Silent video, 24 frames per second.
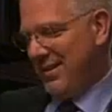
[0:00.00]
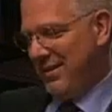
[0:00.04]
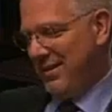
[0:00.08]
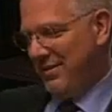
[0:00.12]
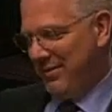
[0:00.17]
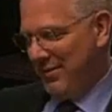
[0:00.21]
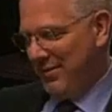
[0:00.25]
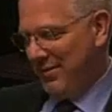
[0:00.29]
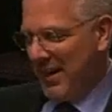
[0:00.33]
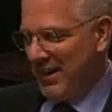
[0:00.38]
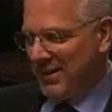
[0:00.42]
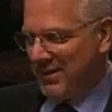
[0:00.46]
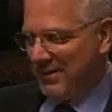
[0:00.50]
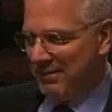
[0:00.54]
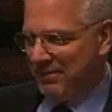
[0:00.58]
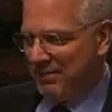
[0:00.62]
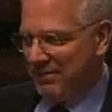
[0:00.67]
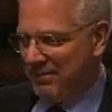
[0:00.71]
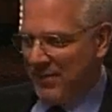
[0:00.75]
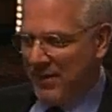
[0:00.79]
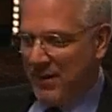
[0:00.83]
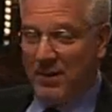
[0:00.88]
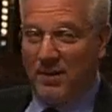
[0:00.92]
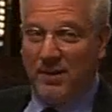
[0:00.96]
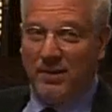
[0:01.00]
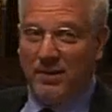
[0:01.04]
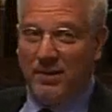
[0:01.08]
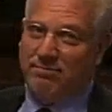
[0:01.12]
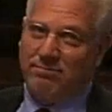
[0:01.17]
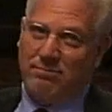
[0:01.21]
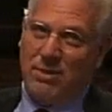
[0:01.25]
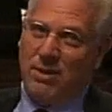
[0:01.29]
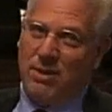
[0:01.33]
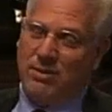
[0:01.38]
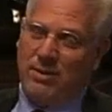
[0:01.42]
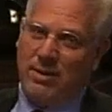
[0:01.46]
in fact,
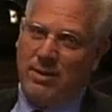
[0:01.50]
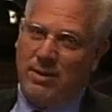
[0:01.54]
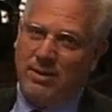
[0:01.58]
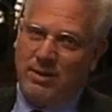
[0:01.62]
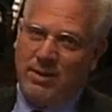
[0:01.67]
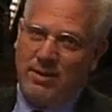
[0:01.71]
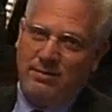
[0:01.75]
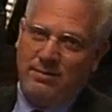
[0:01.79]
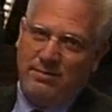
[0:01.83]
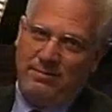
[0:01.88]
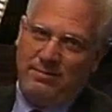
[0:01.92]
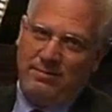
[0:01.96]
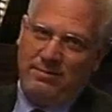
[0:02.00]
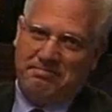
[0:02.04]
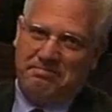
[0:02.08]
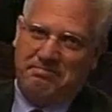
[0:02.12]
you'll never leave.